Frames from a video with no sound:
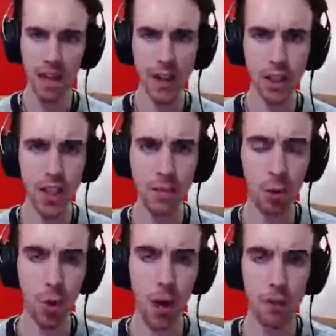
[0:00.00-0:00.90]
just keeps you
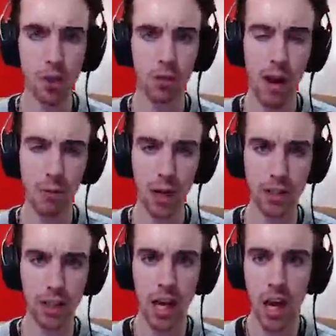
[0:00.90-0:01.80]
aware of your
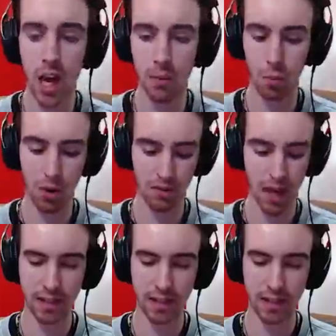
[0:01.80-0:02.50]
surroundings, whether that's